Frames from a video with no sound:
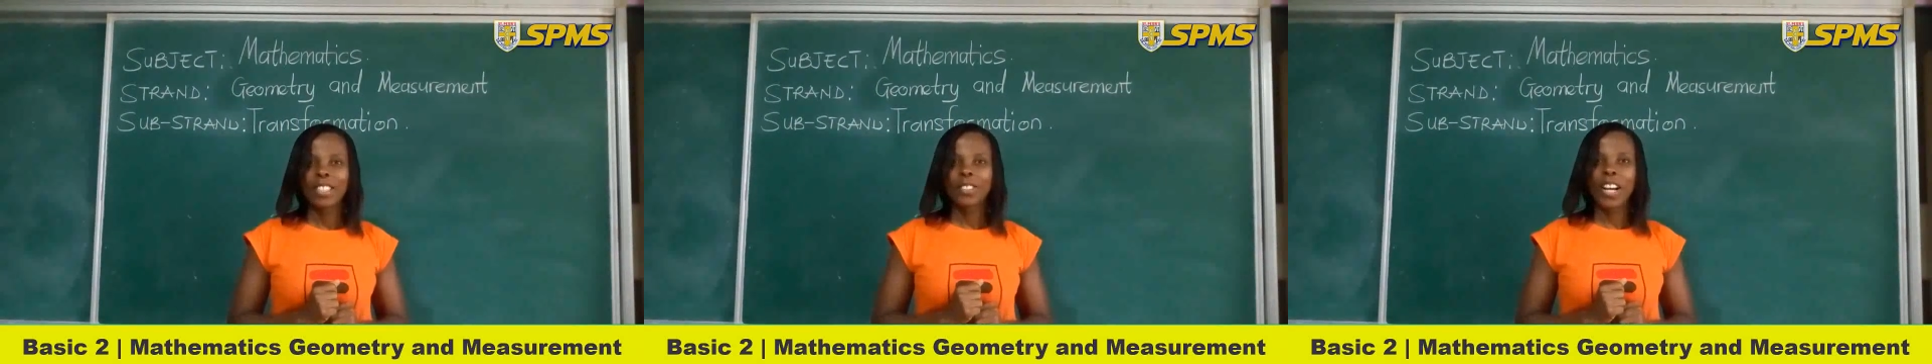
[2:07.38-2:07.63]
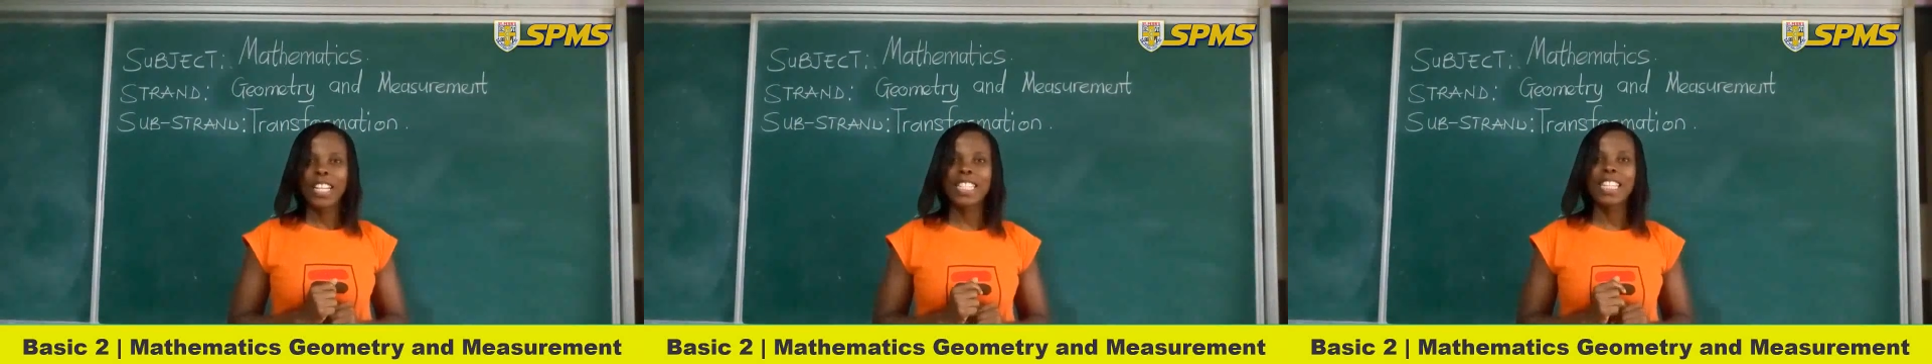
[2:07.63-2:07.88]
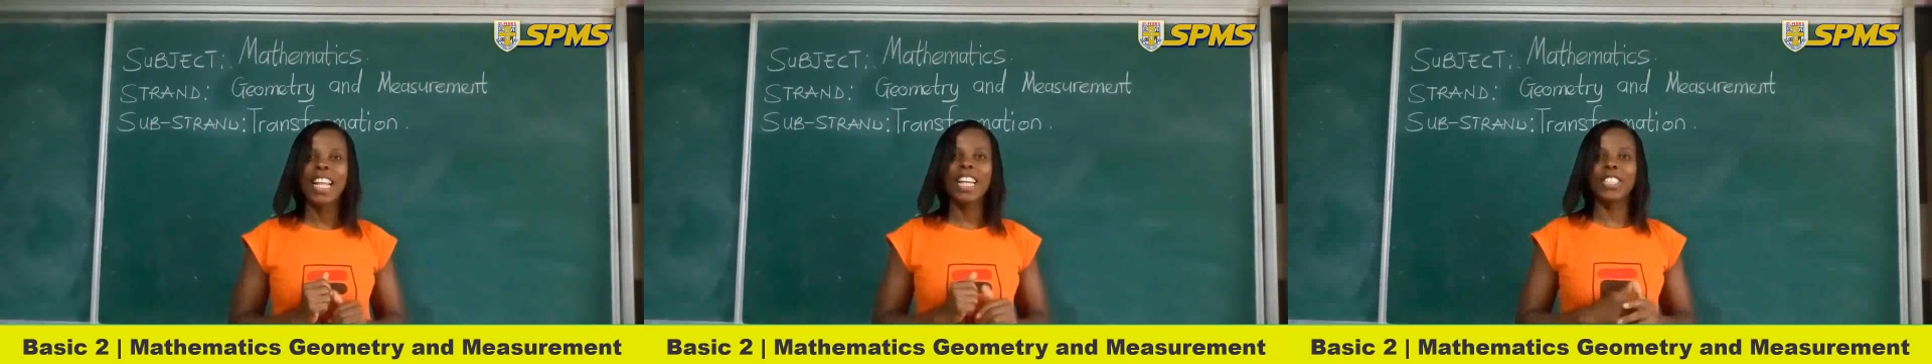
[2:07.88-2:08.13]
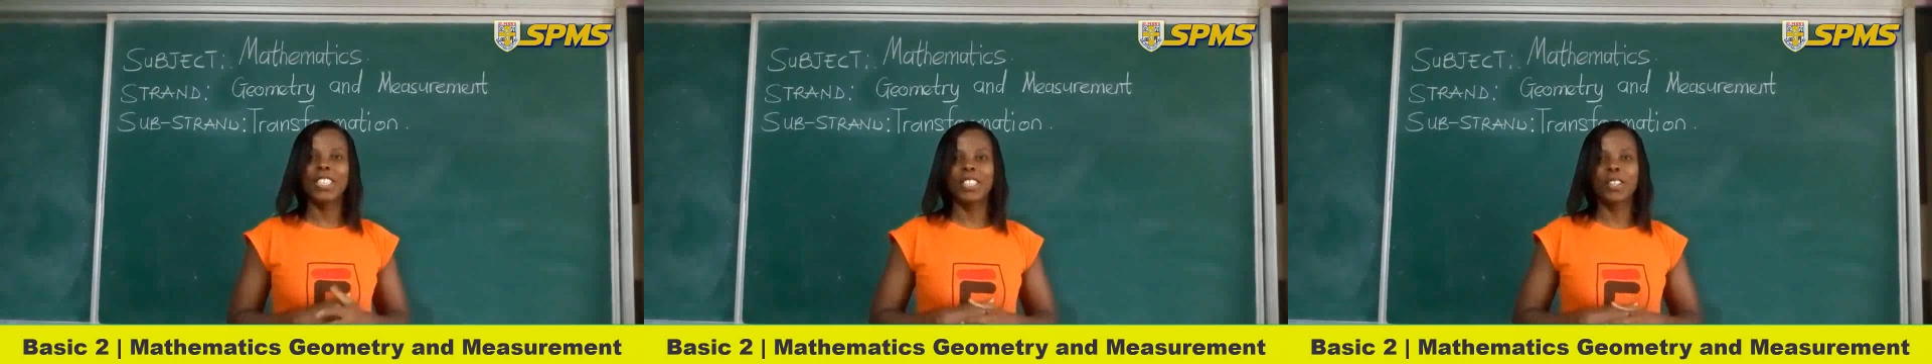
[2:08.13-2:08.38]

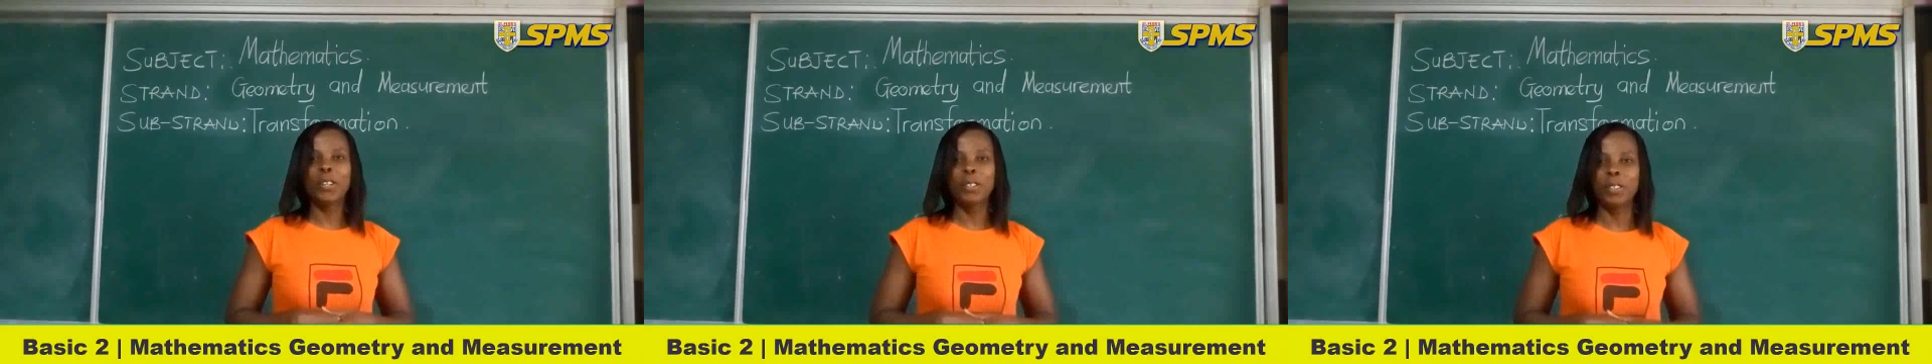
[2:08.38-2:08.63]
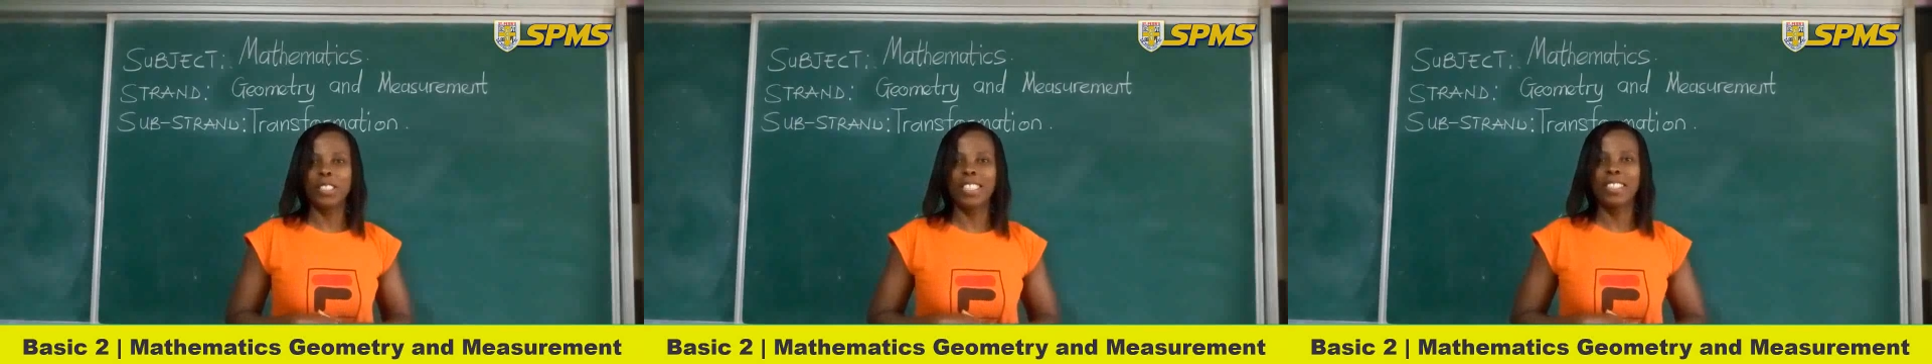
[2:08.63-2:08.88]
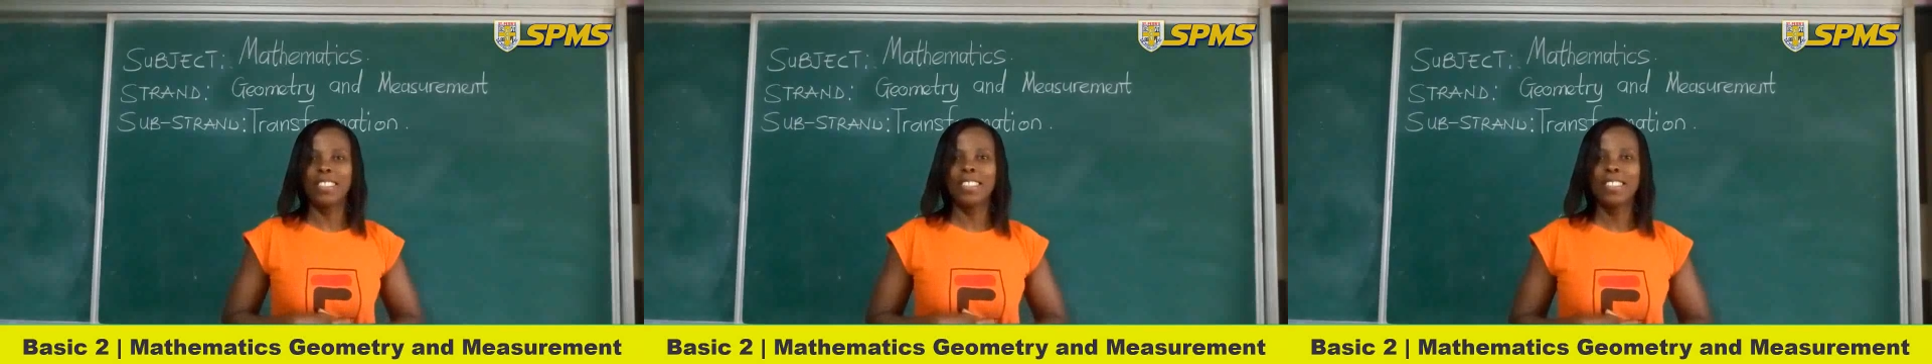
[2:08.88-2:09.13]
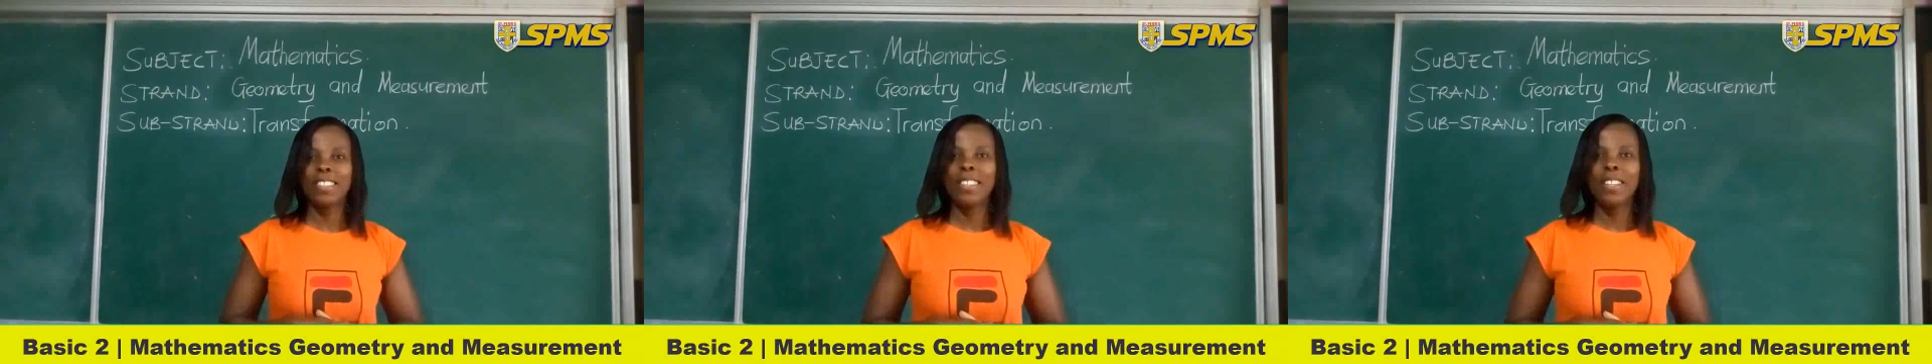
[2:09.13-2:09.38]
translation. Good.
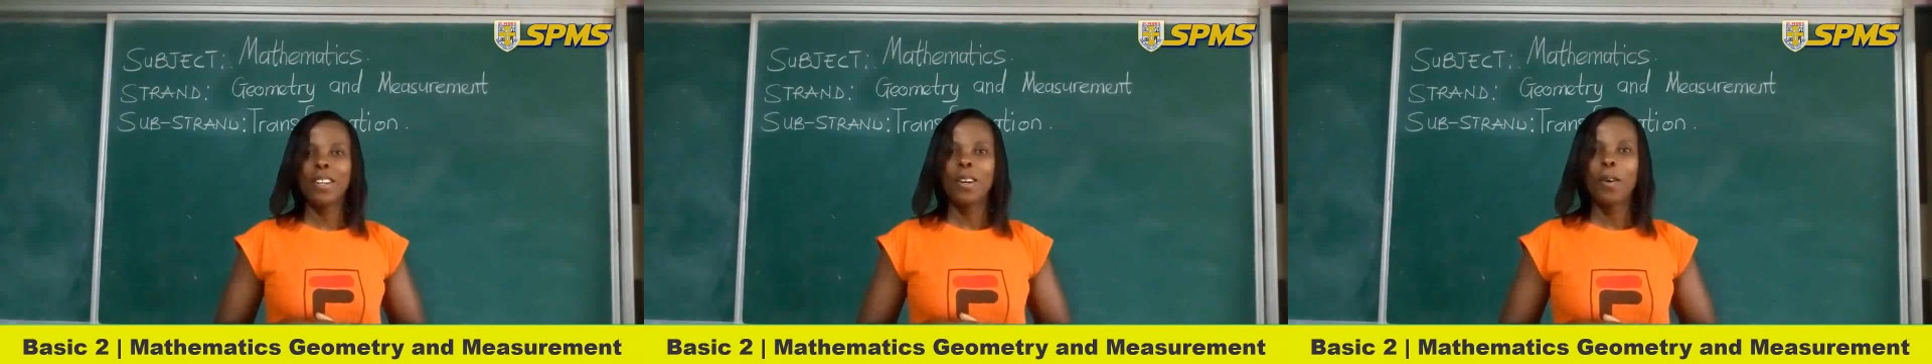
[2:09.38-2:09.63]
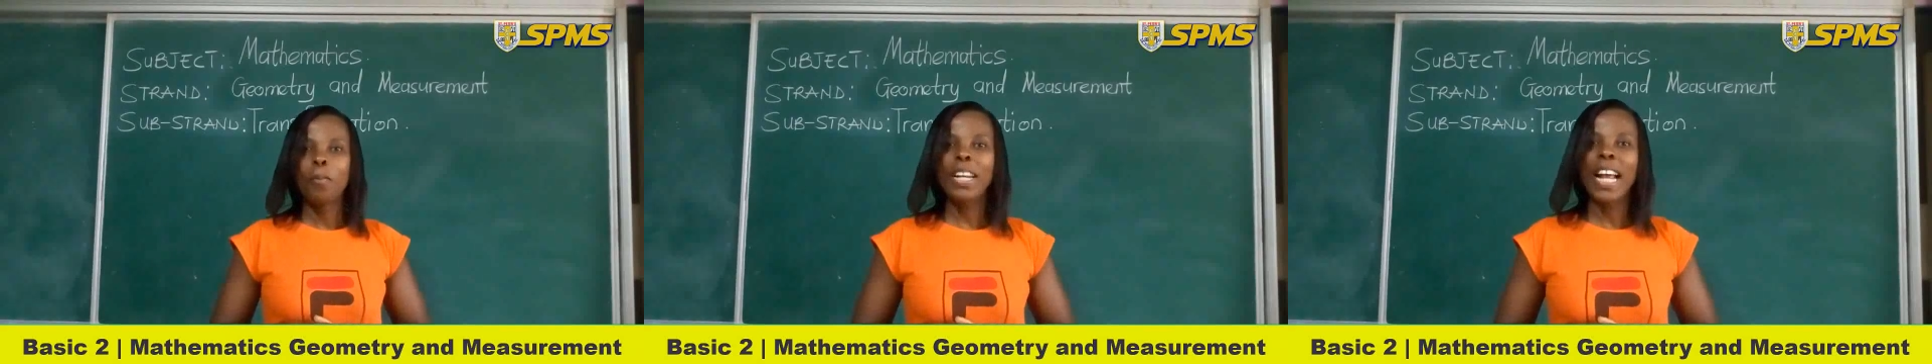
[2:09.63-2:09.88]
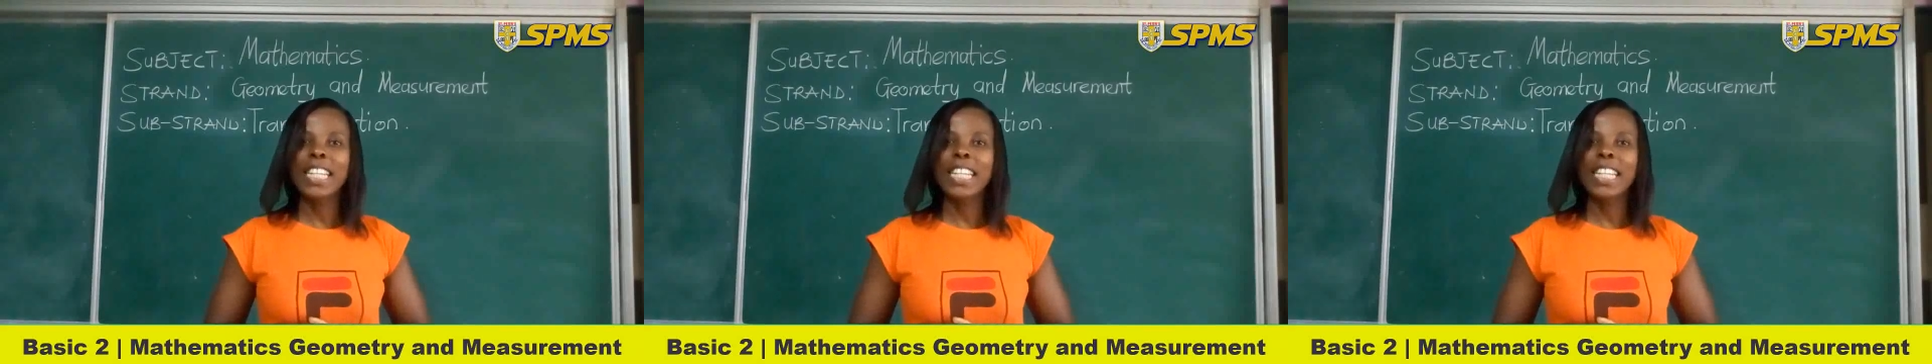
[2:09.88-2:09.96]
What